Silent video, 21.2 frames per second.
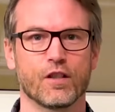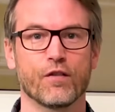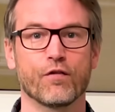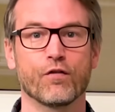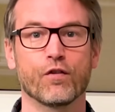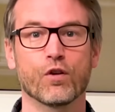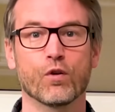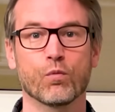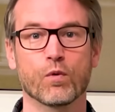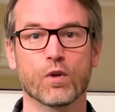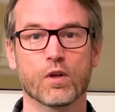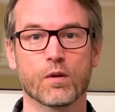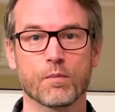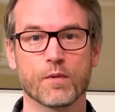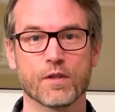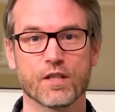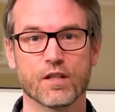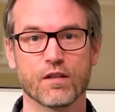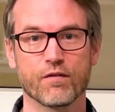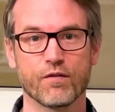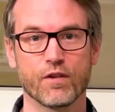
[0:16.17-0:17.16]
you don't want to
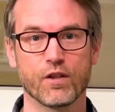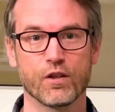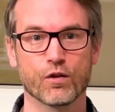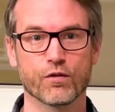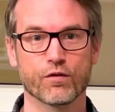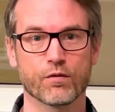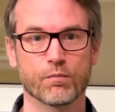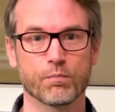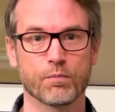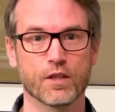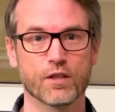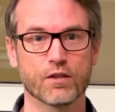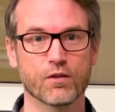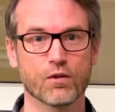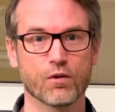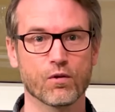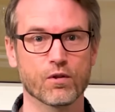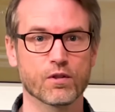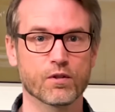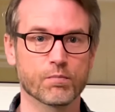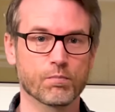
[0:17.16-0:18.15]
miss any videos from
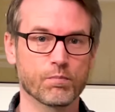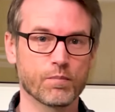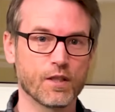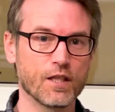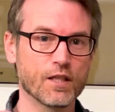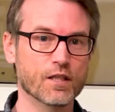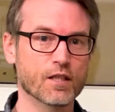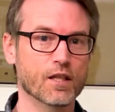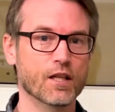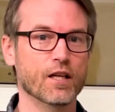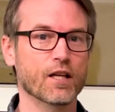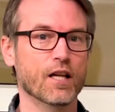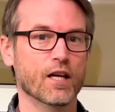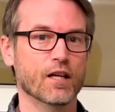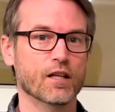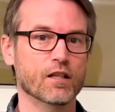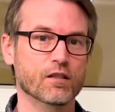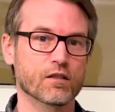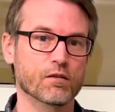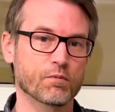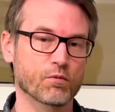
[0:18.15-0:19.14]
Beerstories, please click like
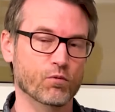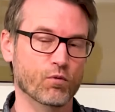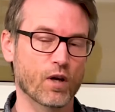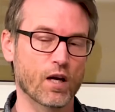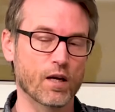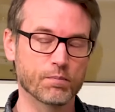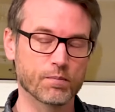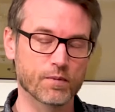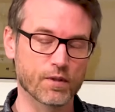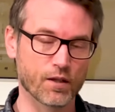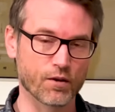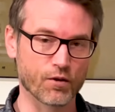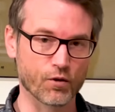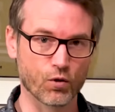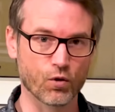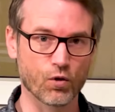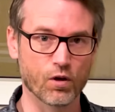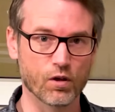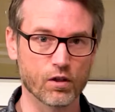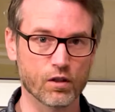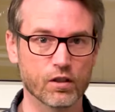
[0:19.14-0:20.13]
and subscribe down the
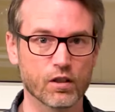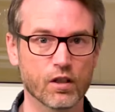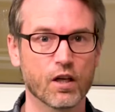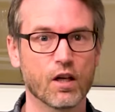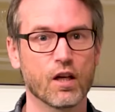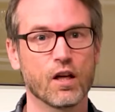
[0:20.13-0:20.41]
corner.